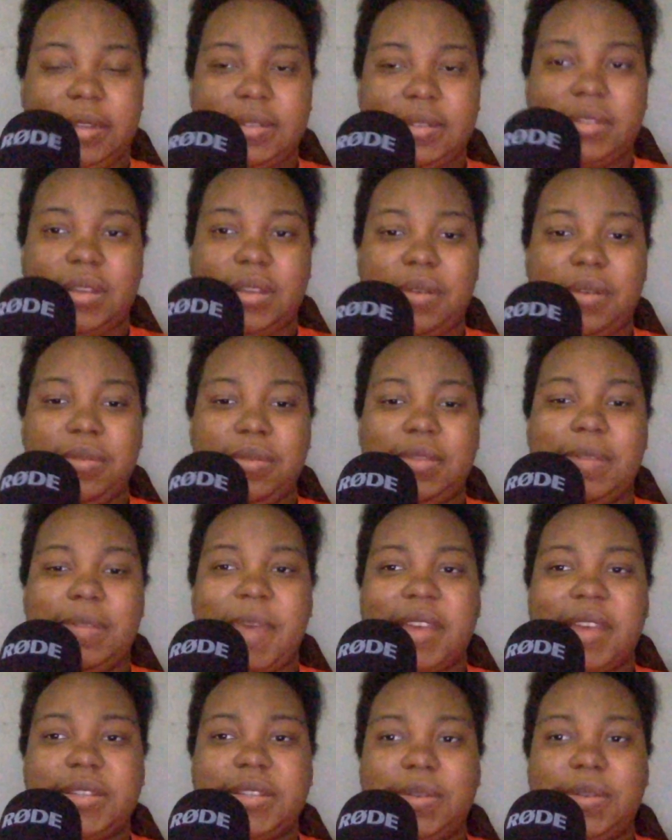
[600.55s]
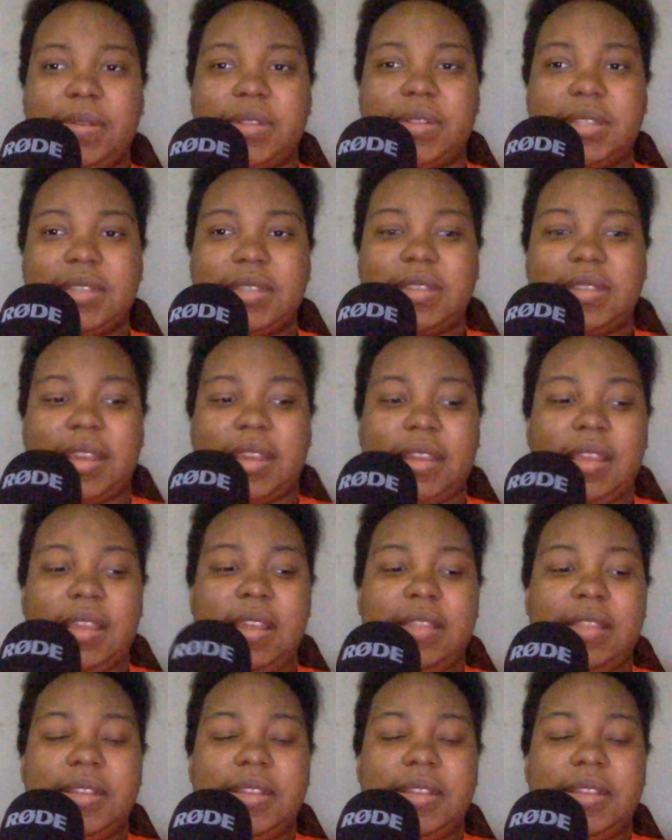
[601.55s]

So the backstory of this is like the